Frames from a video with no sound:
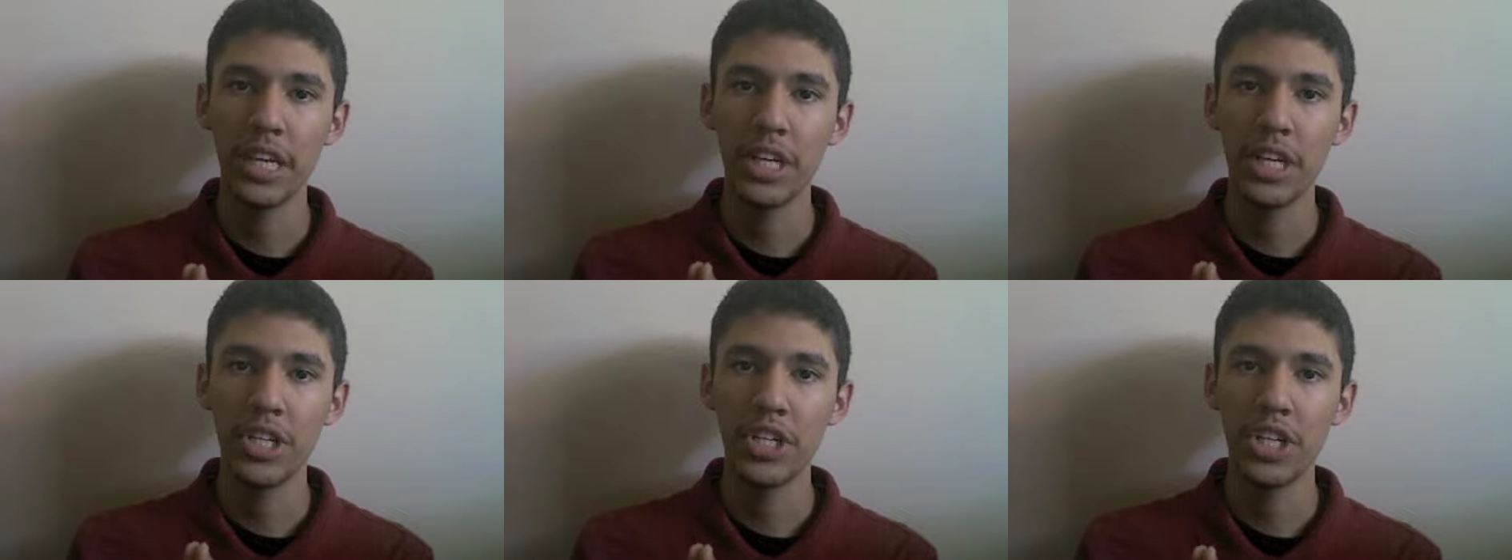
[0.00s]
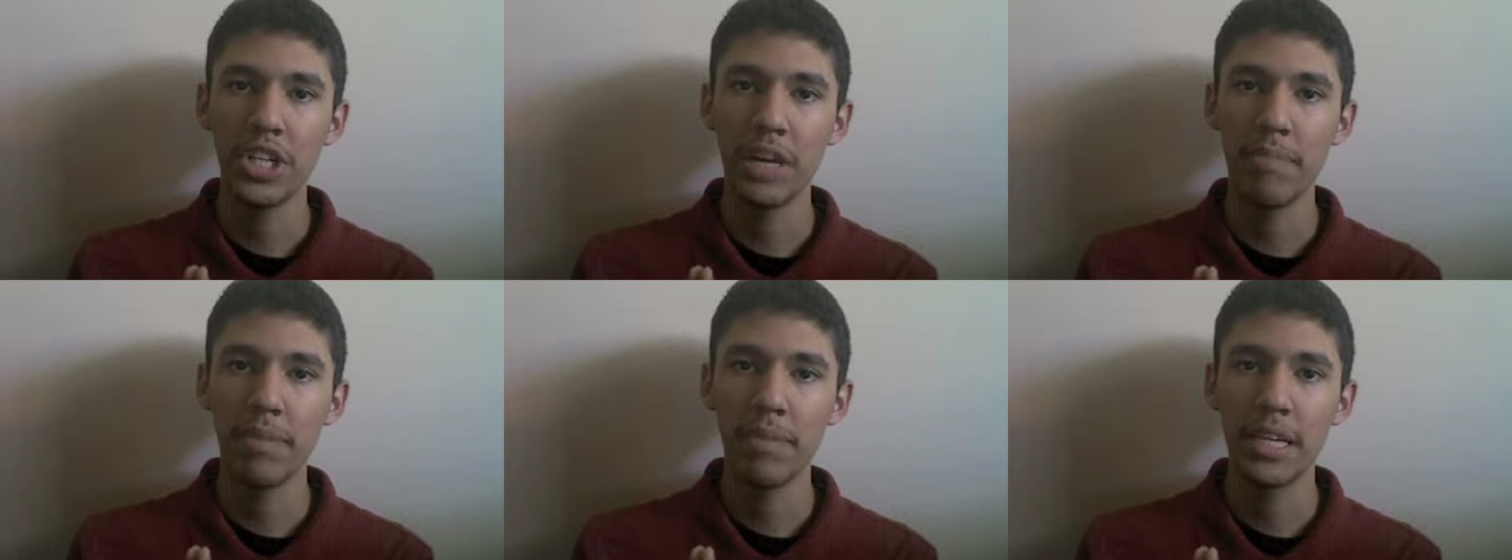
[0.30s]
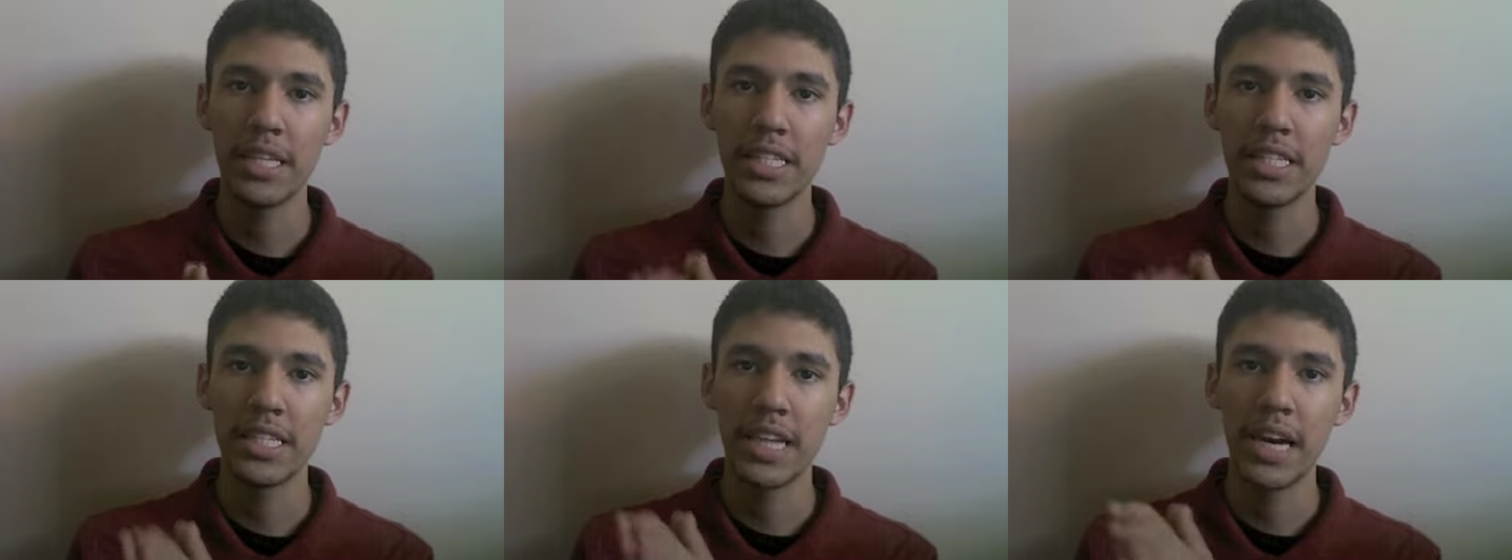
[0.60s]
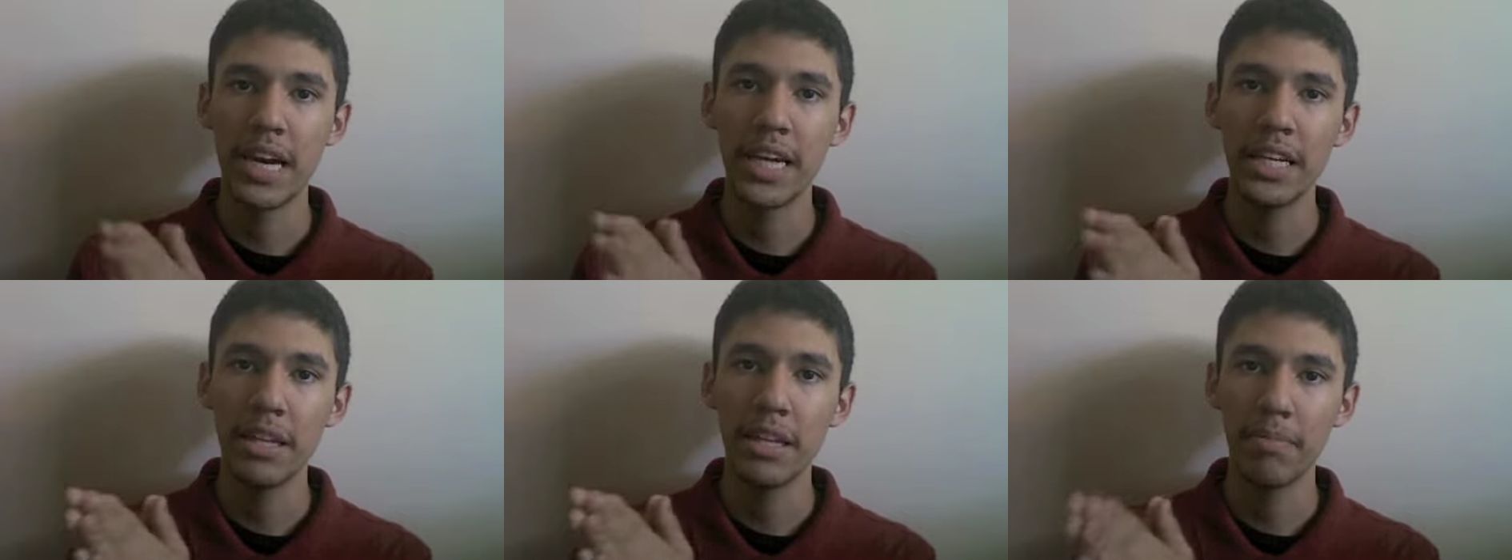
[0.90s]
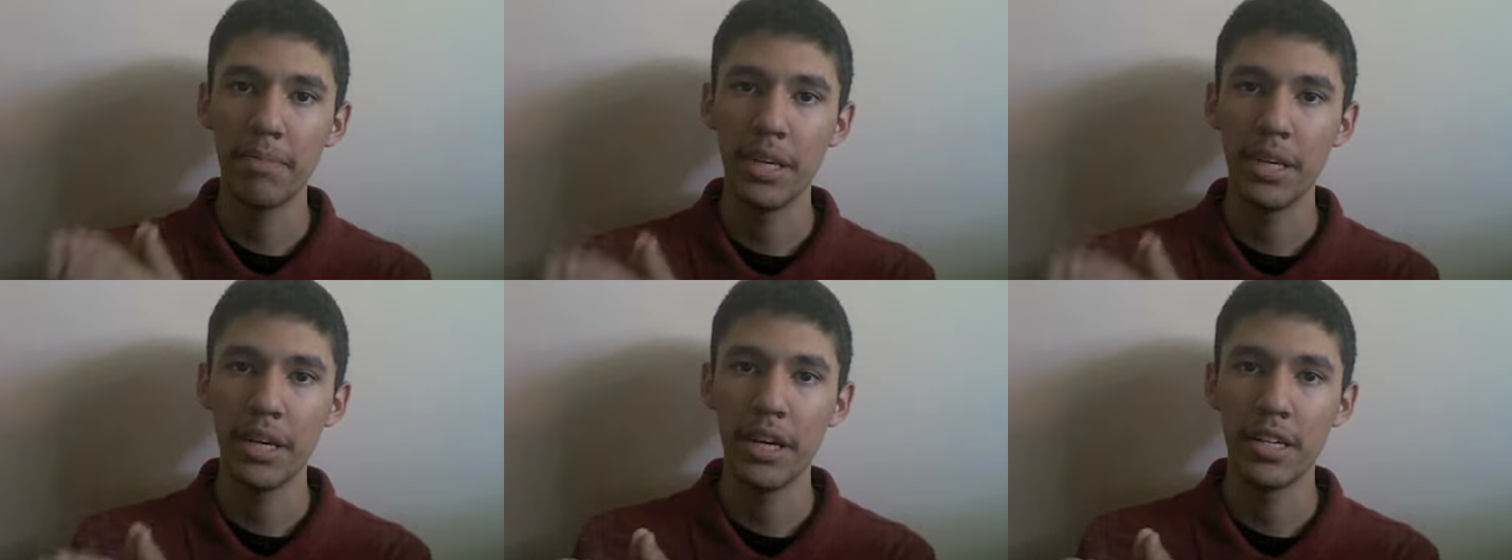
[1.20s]
shape inside the
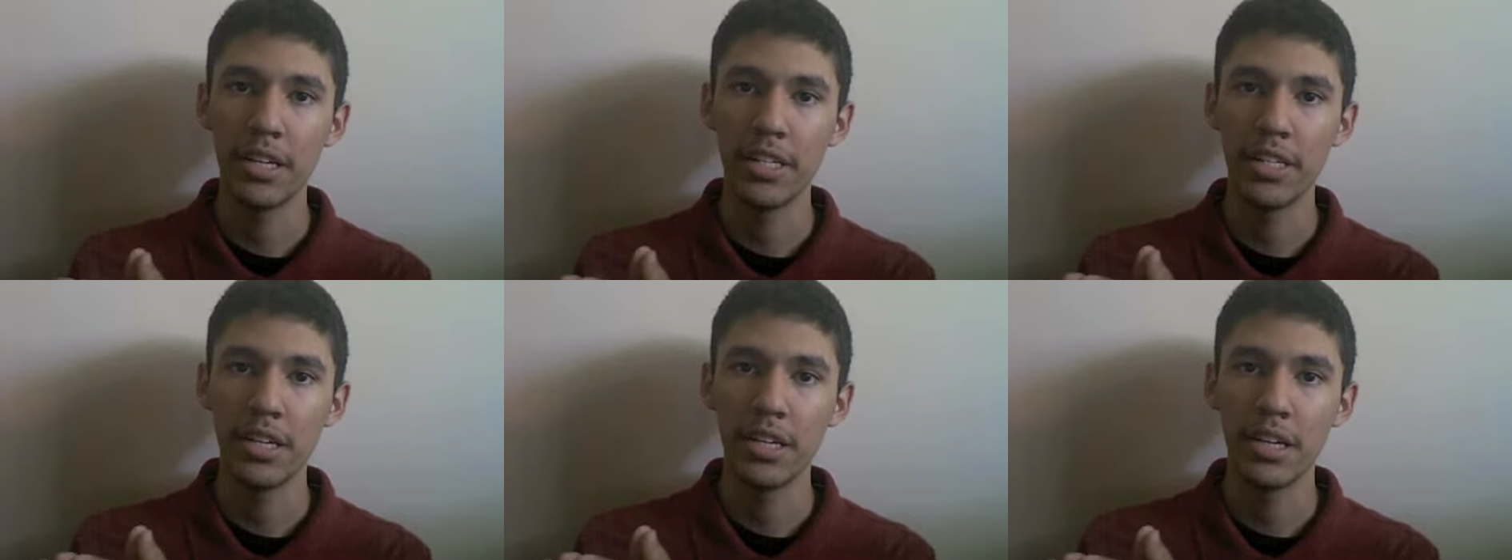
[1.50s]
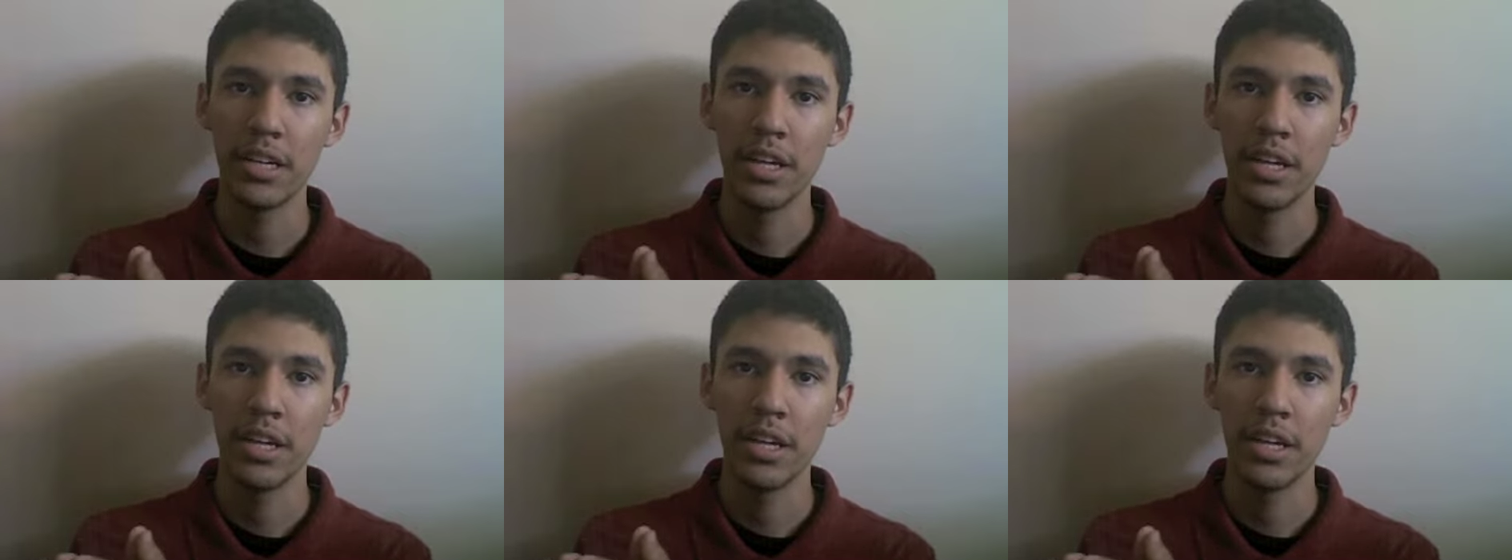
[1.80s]
piazza,